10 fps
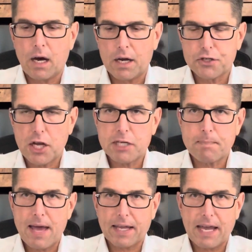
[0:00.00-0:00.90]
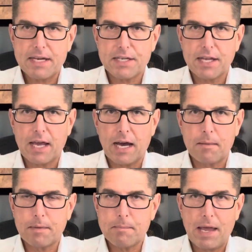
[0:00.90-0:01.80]
Chase Bank
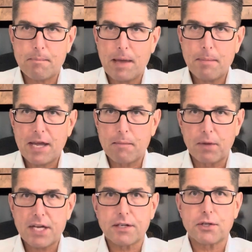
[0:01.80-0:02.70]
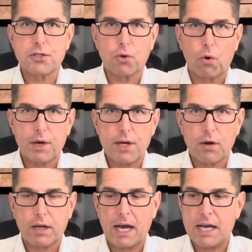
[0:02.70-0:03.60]
ATM. Maybe I'm late to the story
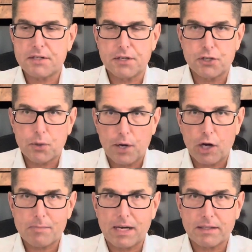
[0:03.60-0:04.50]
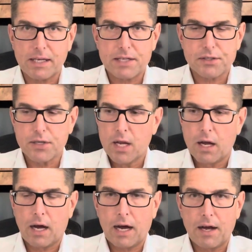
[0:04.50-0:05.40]
here, guys. Did you hear about this
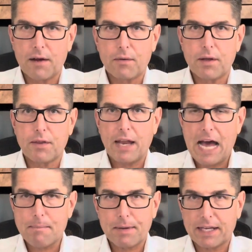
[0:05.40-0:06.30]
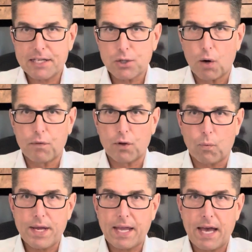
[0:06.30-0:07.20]
that happened? I guess over the
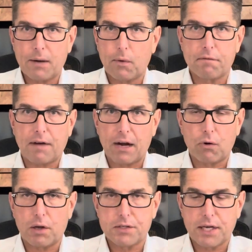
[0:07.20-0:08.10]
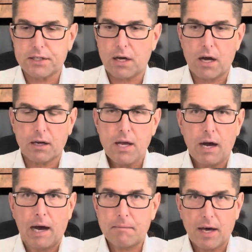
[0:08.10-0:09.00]
weekend. It went viral on TikTok.
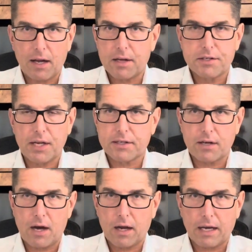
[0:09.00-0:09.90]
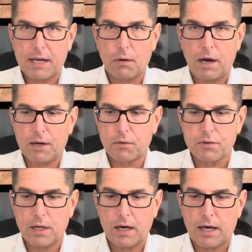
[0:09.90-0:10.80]
I'm not on TikTok. I
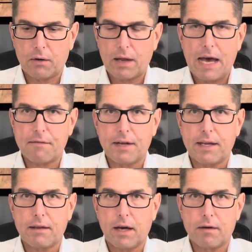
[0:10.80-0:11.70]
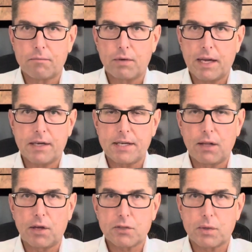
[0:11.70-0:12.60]
don't have any
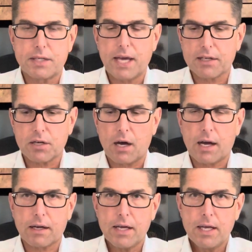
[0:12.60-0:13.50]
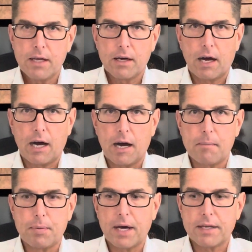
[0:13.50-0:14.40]
dealings with TikTok.
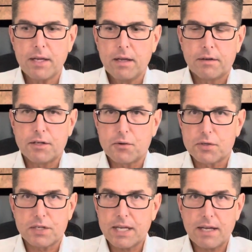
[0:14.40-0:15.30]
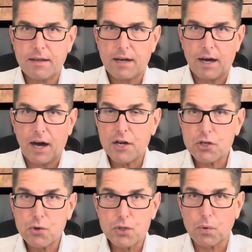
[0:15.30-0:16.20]
But did you see
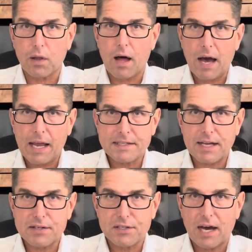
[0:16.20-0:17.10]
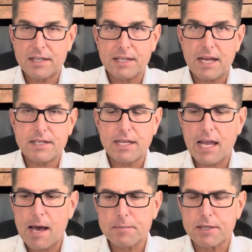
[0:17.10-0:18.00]
unusual lines outside the
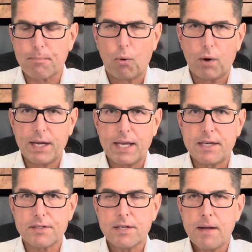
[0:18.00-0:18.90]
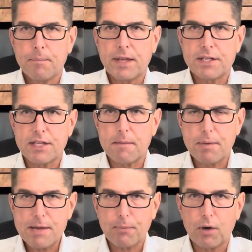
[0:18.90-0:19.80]
ATMs? The point is that
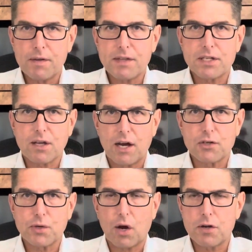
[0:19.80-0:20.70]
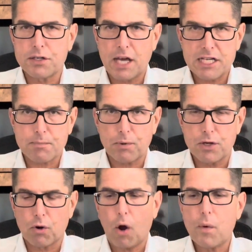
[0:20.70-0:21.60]
people in this country are desperate.
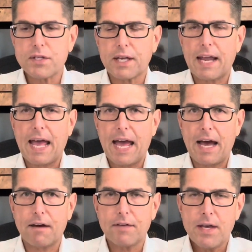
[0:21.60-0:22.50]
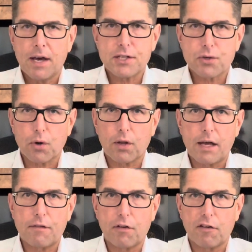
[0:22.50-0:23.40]
You're always going to have a certain
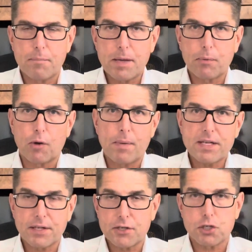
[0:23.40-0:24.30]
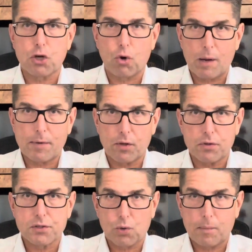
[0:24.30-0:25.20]
level of people that are basically just
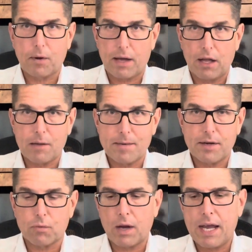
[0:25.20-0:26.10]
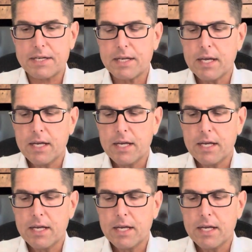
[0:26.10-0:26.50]
criminals, criminal element, right?